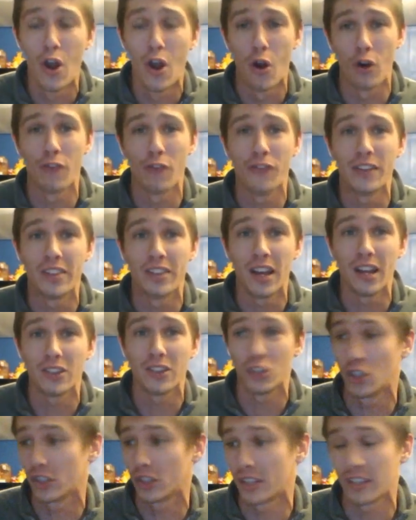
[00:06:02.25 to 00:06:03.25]
Or if it does, it
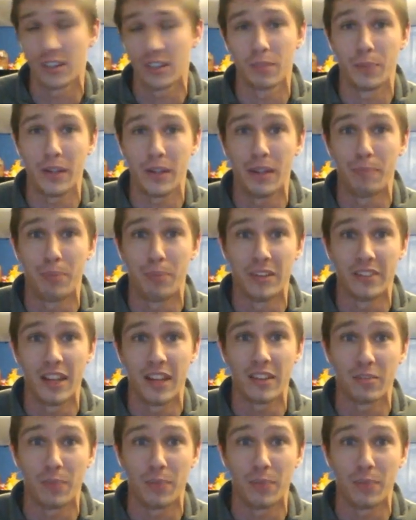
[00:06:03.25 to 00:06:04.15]
like it's being possessed